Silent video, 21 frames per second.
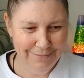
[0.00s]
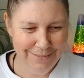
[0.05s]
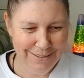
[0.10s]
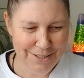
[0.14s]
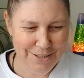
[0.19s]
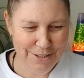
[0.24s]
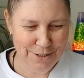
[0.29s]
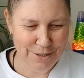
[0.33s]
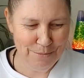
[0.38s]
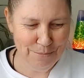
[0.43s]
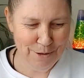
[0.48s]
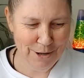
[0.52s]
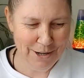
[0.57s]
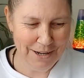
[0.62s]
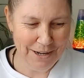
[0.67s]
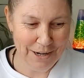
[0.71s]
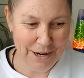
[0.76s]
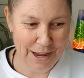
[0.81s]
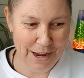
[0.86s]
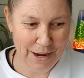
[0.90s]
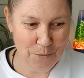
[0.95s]
this is
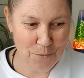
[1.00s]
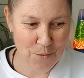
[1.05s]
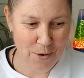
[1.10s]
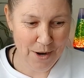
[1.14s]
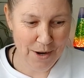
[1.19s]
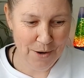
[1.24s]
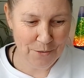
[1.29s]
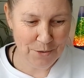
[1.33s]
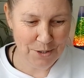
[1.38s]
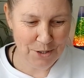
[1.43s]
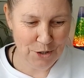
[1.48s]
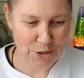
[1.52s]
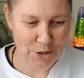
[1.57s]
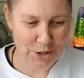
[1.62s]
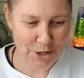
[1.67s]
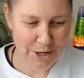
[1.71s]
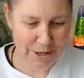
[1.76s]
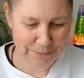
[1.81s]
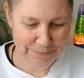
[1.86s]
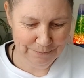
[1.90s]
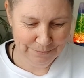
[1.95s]
pretty like,
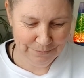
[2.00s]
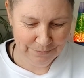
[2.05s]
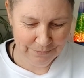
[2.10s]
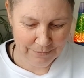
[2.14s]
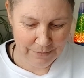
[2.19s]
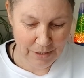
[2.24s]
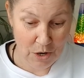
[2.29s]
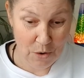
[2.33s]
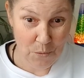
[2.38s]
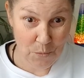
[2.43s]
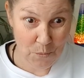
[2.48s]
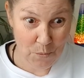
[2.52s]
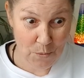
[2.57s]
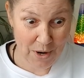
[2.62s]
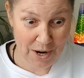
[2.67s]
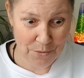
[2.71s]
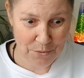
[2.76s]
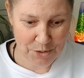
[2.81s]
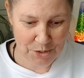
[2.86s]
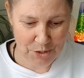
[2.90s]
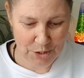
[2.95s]
wowzer,
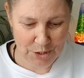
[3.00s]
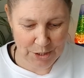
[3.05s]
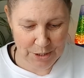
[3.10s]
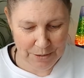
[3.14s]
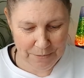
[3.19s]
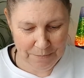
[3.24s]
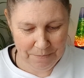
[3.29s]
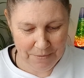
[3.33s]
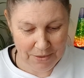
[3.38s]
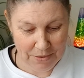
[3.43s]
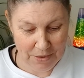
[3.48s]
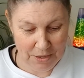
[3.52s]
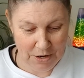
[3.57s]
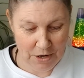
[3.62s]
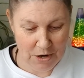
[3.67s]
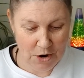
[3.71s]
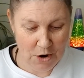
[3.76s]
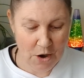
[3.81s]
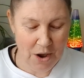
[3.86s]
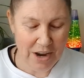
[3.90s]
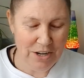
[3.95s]
wowzer, the
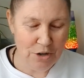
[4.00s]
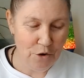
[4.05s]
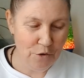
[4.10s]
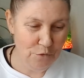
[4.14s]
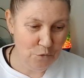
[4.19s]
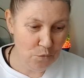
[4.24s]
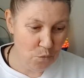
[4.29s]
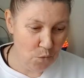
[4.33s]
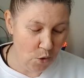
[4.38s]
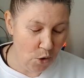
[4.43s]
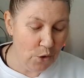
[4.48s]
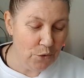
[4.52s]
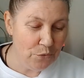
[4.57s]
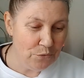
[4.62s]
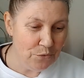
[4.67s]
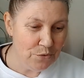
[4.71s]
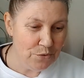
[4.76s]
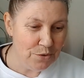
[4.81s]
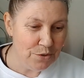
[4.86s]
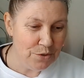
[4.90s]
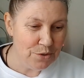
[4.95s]
Knight of
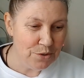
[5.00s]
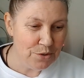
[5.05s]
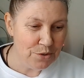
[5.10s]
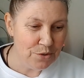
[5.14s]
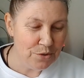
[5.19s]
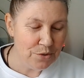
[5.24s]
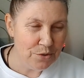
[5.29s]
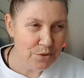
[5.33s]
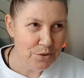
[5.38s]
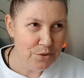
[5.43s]
Wands.